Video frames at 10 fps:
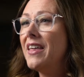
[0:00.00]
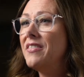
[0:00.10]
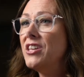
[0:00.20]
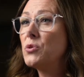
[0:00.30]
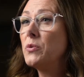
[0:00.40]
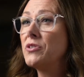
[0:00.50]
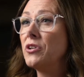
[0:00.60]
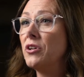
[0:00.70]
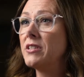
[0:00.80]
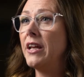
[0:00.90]
This
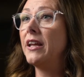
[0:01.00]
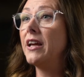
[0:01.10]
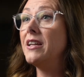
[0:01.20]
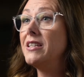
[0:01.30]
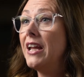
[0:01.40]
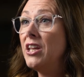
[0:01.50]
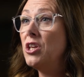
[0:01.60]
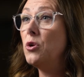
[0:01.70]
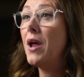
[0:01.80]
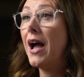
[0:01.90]
results in
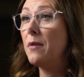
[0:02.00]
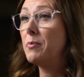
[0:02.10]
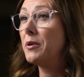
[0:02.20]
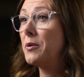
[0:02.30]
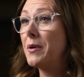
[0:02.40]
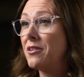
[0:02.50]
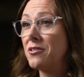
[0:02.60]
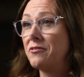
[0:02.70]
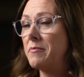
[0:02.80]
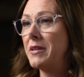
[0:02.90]
continued
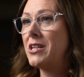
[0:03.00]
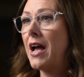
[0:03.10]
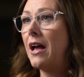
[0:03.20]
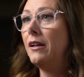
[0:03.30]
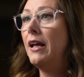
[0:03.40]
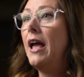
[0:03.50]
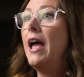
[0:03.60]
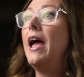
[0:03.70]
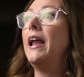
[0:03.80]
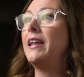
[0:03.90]
hyperarousal from the child
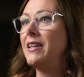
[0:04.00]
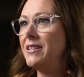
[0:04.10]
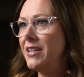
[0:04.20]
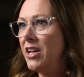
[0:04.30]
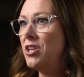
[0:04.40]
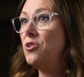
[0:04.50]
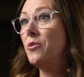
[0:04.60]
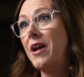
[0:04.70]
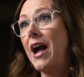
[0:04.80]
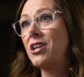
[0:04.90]
and continued
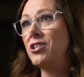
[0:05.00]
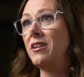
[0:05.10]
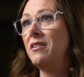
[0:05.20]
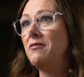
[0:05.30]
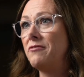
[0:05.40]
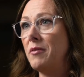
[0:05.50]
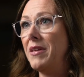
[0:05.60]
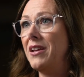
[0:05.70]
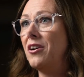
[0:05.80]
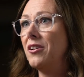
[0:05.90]
reaction from
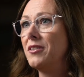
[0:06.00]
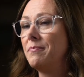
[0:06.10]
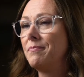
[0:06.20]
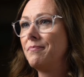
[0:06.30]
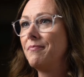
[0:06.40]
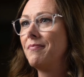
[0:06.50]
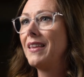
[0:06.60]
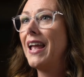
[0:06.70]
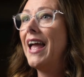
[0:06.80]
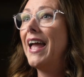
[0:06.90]
the adult.
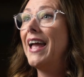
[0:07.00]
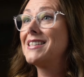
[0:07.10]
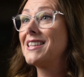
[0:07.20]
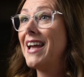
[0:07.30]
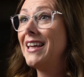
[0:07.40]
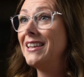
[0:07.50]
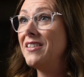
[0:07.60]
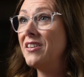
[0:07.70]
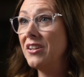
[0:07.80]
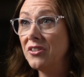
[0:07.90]
It's likely
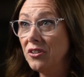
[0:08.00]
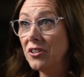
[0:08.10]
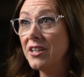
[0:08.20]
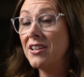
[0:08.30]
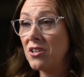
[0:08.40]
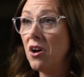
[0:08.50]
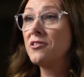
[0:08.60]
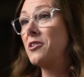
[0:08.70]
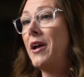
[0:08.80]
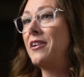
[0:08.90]
the adult has
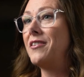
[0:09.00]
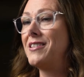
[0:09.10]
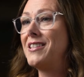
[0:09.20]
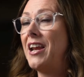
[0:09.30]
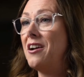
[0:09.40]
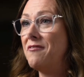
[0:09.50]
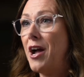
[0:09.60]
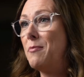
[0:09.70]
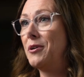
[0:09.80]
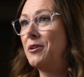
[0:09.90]
also entered a state of
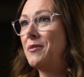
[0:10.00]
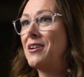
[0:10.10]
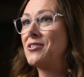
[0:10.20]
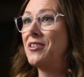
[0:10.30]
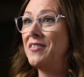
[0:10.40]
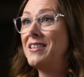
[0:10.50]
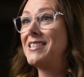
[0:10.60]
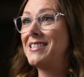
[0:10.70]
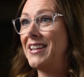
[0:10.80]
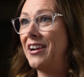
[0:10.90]
hyperarousal in this
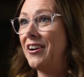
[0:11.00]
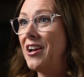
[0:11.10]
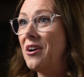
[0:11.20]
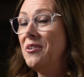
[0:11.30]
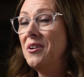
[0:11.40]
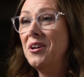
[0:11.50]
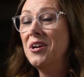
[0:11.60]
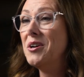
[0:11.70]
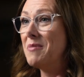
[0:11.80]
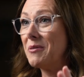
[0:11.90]
scenario,
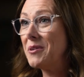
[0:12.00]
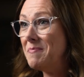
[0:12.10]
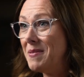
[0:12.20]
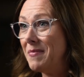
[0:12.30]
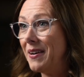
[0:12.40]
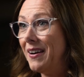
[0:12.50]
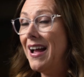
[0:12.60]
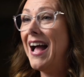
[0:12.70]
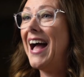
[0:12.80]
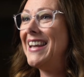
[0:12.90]
but remember,
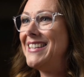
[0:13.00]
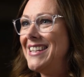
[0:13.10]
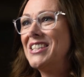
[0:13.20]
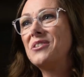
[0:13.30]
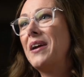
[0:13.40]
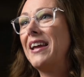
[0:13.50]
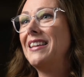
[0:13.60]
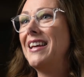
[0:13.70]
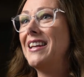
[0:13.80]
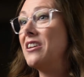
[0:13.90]
a
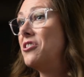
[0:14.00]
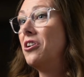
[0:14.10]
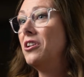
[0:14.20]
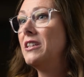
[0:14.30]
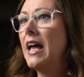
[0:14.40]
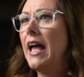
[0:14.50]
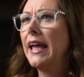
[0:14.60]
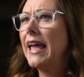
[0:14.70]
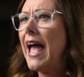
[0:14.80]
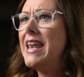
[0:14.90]
dysregulated adult
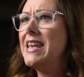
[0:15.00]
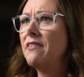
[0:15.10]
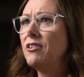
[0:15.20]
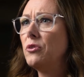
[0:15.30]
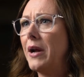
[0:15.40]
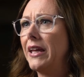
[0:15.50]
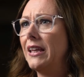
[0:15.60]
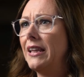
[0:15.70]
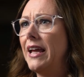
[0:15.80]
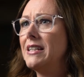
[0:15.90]
can never
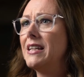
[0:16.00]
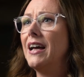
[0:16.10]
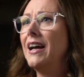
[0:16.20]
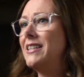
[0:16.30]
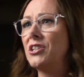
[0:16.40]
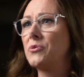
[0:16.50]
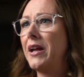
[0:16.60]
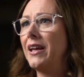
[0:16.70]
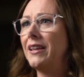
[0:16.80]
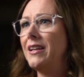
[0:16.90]
regulate a
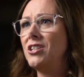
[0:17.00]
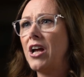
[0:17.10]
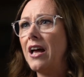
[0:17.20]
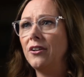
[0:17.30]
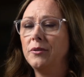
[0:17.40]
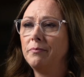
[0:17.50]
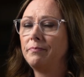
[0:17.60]
dysregulated child.